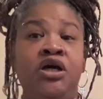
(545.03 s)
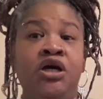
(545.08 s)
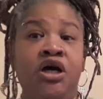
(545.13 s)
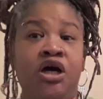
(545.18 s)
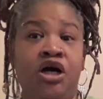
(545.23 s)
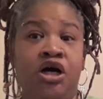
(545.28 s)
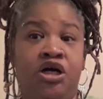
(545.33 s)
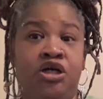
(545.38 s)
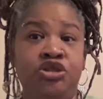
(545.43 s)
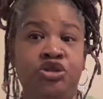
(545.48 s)

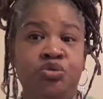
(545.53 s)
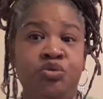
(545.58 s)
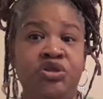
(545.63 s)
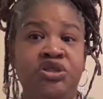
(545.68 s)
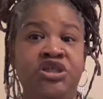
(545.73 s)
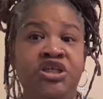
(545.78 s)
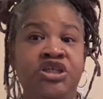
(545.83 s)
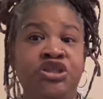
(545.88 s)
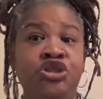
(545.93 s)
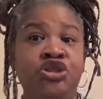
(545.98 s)
uh,
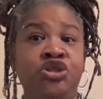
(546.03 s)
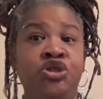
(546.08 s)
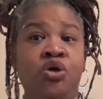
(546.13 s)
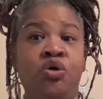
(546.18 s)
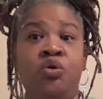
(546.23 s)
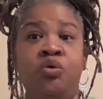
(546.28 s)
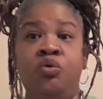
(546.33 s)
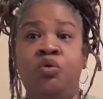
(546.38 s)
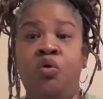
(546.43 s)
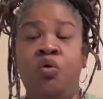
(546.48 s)

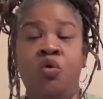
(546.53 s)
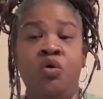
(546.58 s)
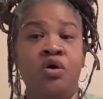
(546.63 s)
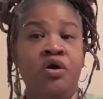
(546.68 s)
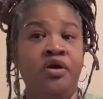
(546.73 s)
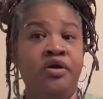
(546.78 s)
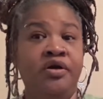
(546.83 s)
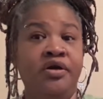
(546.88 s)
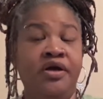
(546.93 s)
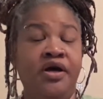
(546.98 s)
traditional
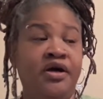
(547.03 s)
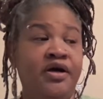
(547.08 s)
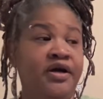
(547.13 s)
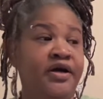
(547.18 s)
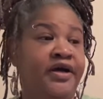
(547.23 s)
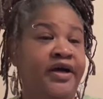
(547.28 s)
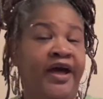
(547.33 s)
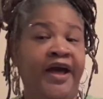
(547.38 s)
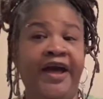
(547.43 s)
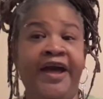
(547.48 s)
or uh,
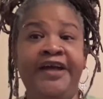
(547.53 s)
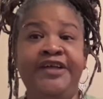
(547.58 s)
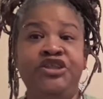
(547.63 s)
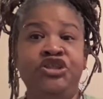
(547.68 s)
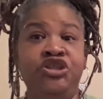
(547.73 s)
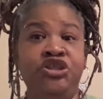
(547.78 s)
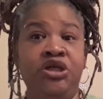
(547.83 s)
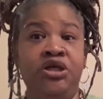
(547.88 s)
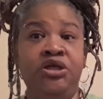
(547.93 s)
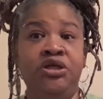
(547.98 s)

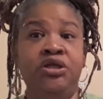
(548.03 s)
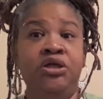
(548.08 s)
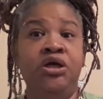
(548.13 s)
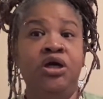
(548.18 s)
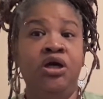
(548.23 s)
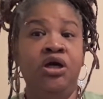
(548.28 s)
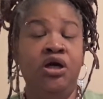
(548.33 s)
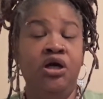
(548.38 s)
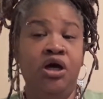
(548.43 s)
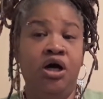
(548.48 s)
haitian
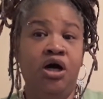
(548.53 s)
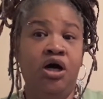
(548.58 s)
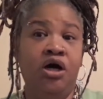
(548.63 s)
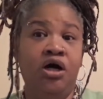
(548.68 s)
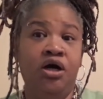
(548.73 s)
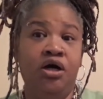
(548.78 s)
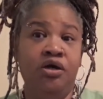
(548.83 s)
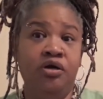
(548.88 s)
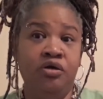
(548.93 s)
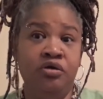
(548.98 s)

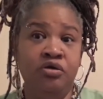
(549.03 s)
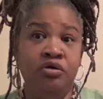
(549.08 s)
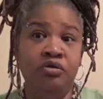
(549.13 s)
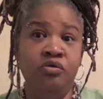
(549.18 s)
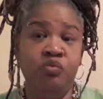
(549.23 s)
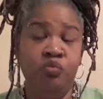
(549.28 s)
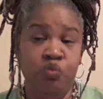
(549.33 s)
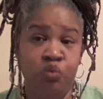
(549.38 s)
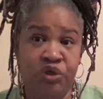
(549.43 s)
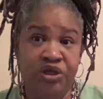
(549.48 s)
uh,
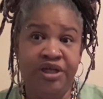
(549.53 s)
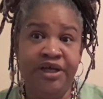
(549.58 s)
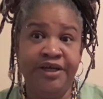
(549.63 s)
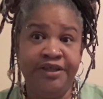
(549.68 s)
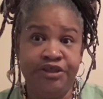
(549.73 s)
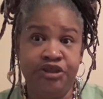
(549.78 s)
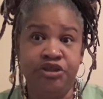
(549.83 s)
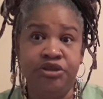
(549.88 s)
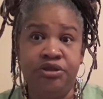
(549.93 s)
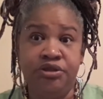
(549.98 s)

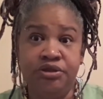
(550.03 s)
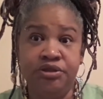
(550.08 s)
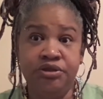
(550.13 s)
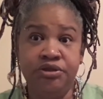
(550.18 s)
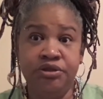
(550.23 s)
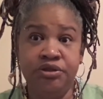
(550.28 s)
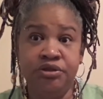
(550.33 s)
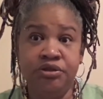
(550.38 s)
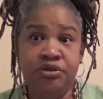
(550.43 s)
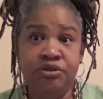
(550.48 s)
religions
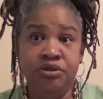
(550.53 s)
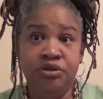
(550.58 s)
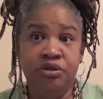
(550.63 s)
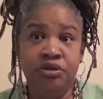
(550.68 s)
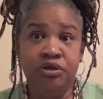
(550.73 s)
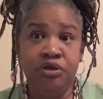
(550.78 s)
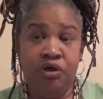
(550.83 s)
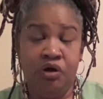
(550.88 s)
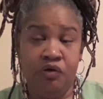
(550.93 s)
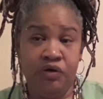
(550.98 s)

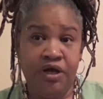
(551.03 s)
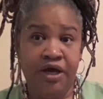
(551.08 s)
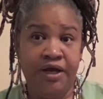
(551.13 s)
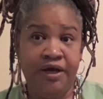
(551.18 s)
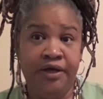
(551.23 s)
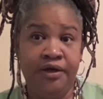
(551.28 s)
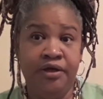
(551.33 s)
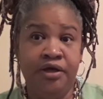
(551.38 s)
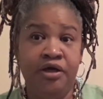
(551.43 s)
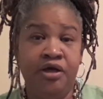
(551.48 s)

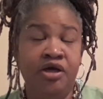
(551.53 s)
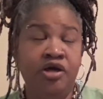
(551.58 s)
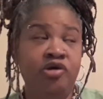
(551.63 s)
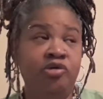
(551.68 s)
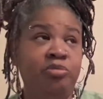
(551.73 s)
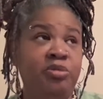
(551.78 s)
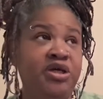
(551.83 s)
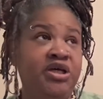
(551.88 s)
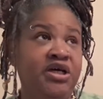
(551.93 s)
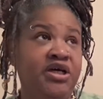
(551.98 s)
okay
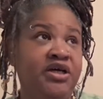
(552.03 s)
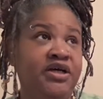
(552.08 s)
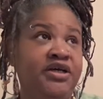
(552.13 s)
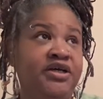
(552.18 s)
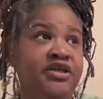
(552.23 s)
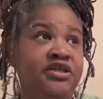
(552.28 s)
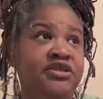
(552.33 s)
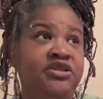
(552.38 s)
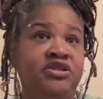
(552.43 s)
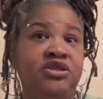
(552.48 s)

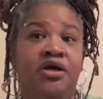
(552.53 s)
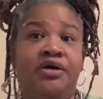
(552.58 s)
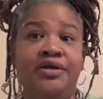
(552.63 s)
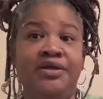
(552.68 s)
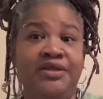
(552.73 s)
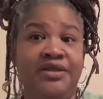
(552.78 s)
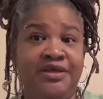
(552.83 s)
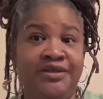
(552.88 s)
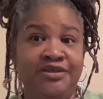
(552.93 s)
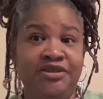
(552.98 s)
because
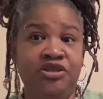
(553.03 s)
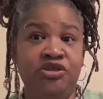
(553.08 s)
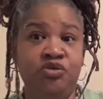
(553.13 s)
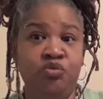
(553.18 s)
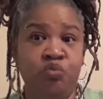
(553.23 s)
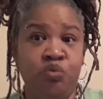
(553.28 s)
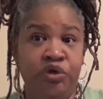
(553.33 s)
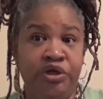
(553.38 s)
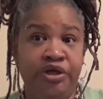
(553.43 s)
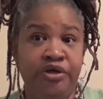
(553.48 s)
this is
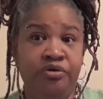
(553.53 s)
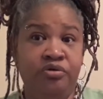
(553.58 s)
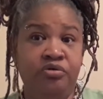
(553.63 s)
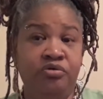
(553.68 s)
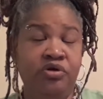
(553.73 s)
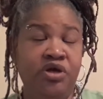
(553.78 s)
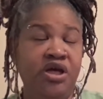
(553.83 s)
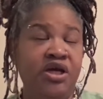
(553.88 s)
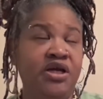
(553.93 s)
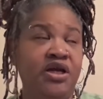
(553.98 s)
real
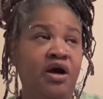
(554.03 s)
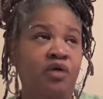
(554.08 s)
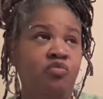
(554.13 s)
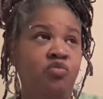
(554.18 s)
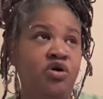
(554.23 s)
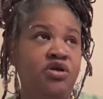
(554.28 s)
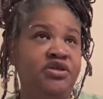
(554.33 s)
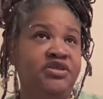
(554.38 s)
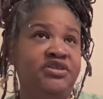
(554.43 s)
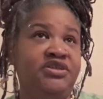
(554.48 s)
and i
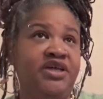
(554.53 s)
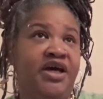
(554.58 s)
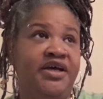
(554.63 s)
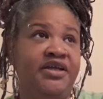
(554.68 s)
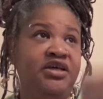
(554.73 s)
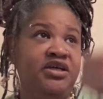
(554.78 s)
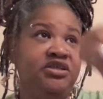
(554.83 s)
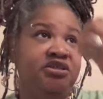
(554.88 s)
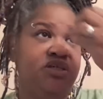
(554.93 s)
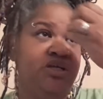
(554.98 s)
want to say
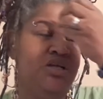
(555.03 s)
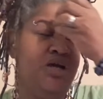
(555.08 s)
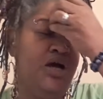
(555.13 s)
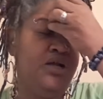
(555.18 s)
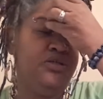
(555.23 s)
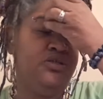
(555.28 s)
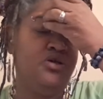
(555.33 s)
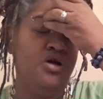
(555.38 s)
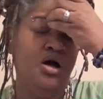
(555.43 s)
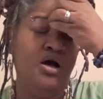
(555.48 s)
this and i,
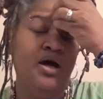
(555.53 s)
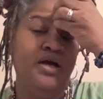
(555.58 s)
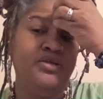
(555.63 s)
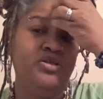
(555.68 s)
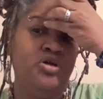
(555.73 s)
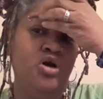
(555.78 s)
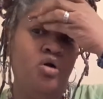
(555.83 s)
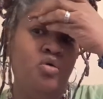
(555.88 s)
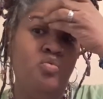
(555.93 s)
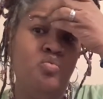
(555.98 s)
I
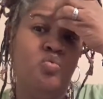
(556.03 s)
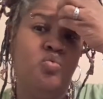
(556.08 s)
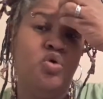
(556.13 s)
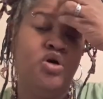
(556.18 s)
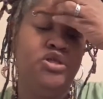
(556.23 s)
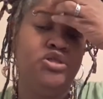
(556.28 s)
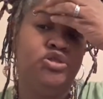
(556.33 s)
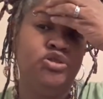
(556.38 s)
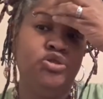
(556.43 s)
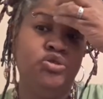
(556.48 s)
don't
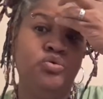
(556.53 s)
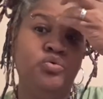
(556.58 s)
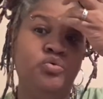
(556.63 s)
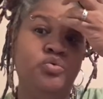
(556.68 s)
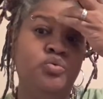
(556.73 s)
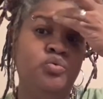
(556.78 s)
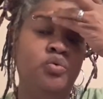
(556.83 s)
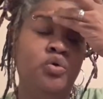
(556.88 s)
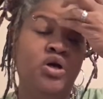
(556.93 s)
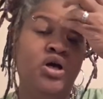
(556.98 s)
want
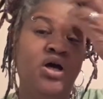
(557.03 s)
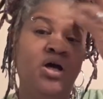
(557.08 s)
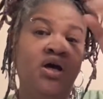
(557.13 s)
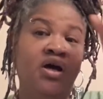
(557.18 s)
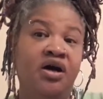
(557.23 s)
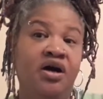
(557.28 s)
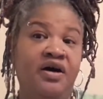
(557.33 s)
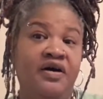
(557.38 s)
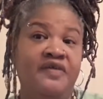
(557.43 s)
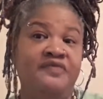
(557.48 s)
to
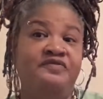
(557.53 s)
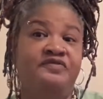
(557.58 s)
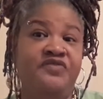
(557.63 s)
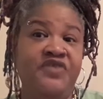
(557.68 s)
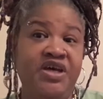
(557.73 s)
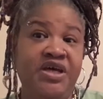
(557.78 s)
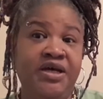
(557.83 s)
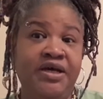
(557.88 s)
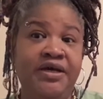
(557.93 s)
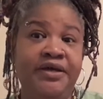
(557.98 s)

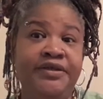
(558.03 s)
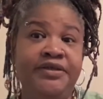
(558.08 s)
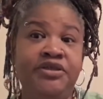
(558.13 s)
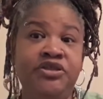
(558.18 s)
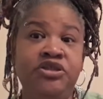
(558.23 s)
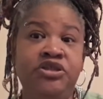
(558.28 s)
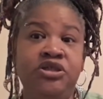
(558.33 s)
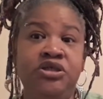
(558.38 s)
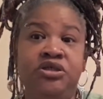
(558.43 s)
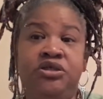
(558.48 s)

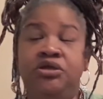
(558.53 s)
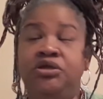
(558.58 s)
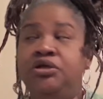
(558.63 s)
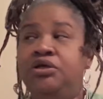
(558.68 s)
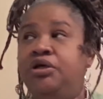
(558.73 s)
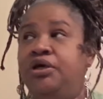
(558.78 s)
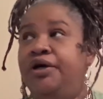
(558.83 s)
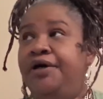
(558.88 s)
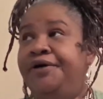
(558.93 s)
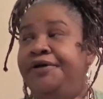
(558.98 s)
offend
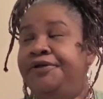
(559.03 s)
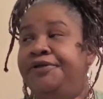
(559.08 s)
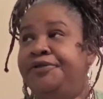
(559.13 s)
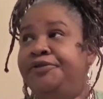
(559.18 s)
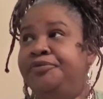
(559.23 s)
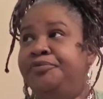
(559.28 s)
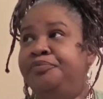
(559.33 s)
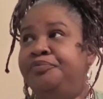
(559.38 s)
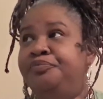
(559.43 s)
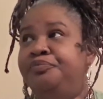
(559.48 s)

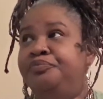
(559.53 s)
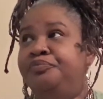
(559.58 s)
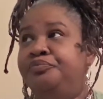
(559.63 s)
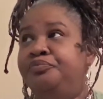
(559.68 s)
um,